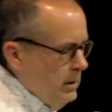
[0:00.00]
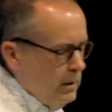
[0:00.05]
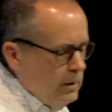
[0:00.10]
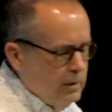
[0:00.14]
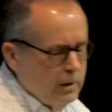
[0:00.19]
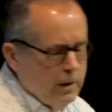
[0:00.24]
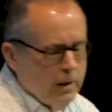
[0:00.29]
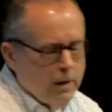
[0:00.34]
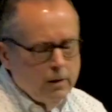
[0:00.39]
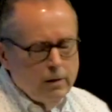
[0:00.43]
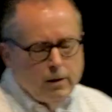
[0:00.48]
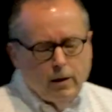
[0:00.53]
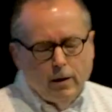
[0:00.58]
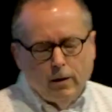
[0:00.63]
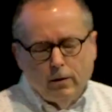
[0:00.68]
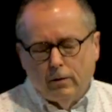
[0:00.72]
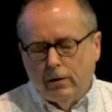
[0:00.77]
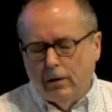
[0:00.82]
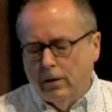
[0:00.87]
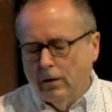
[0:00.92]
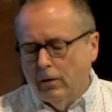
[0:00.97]
Now,
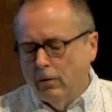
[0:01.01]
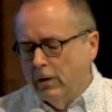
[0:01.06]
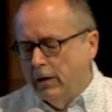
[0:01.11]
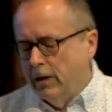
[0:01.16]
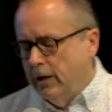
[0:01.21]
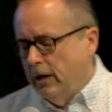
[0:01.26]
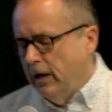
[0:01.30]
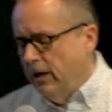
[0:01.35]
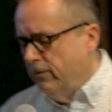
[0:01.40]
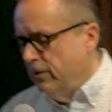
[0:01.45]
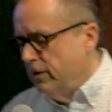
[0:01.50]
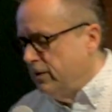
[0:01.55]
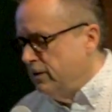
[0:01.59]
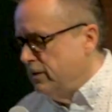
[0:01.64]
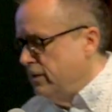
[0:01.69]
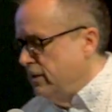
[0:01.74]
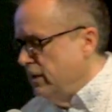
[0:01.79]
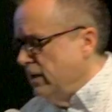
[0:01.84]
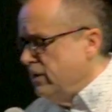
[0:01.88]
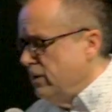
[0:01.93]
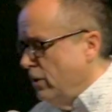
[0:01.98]
when
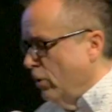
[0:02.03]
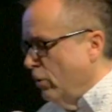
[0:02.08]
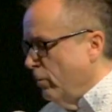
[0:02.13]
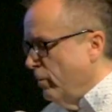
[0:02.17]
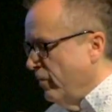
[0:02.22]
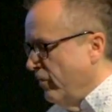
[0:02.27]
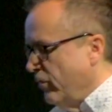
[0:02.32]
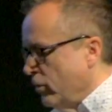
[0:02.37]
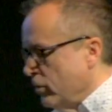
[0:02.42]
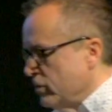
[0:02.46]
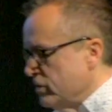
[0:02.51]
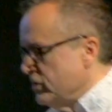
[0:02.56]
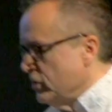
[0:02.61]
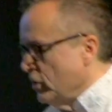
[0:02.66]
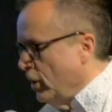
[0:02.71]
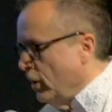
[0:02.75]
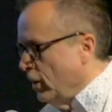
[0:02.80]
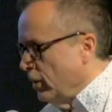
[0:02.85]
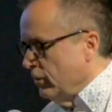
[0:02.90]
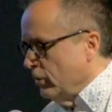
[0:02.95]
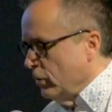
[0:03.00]
David did go before
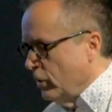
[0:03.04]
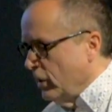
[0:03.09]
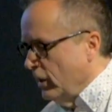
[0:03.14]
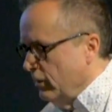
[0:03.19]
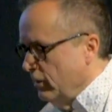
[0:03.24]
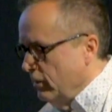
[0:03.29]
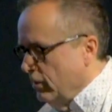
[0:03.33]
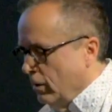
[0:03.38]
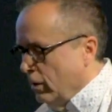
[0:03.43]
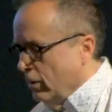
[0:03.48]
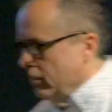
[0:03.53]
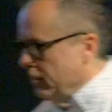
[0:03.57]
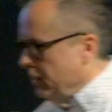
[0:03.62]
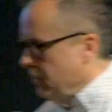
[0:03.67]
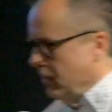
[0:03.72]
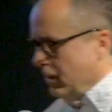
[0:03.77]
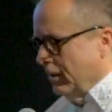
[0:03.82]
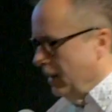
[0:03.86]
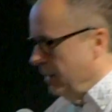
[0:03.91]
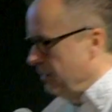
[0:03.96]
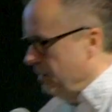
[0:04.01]
Saul,
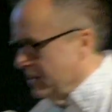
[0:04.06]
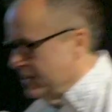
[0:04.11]
I